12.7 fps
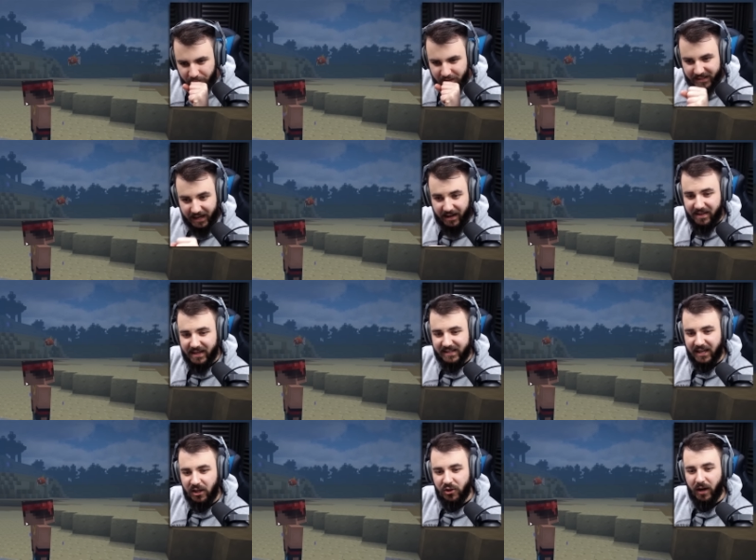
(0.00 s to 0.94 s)
Stay in there,
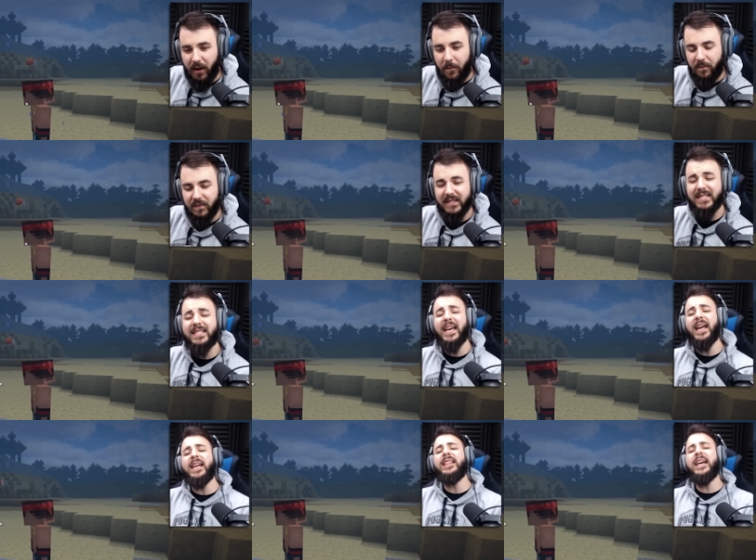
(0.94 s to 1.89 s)
Seadra.
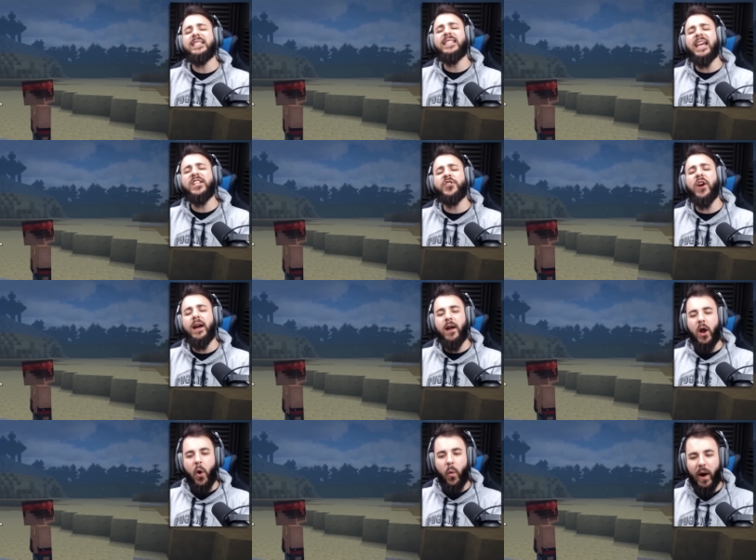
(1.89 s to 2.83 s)
Stay in there, Seadra.
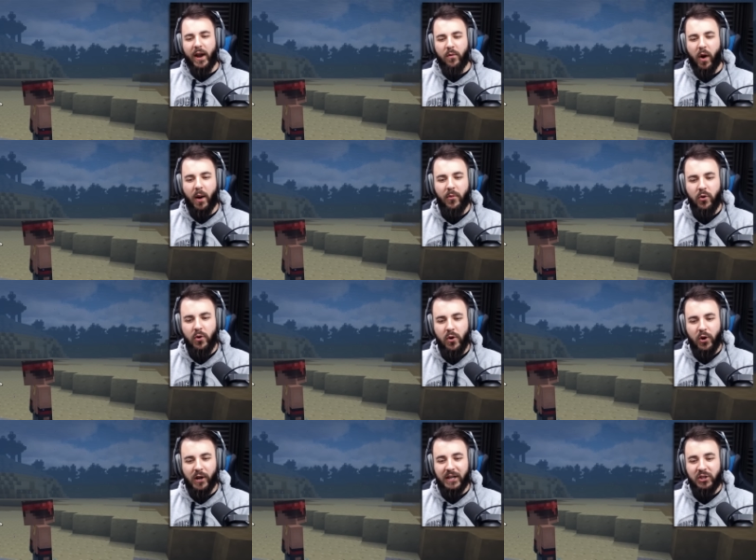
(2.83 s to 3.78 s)
One wobble.
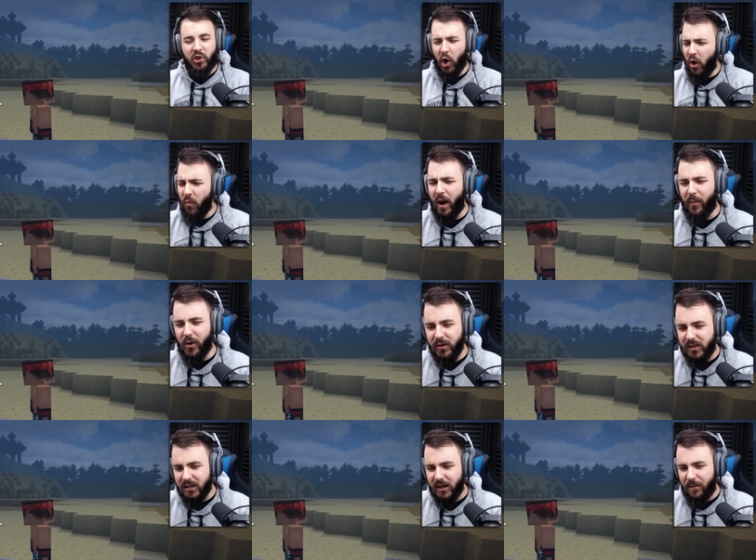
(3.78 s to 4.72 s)
Two
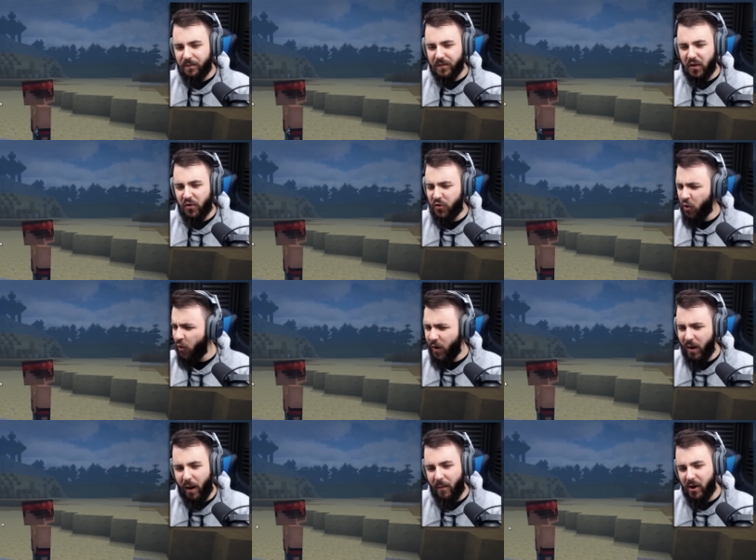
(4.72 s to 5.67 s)
wobbles.
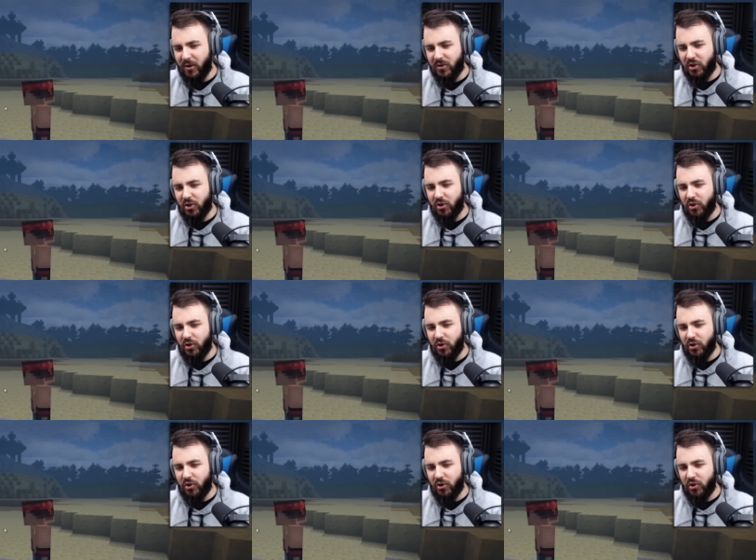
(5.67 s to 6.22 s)
Three wobbles.